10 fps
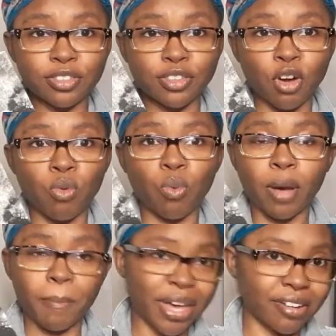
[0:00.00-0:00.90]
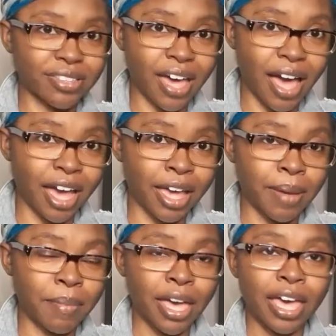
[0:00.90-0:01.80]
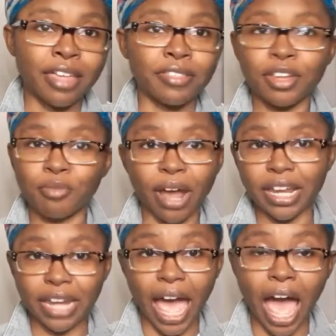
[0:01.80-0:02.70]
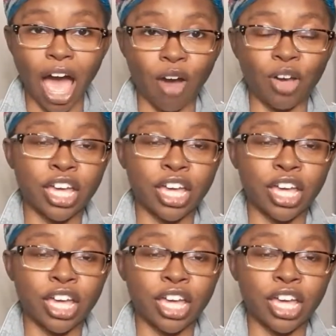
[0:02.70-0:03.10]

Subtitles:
So what better time than right now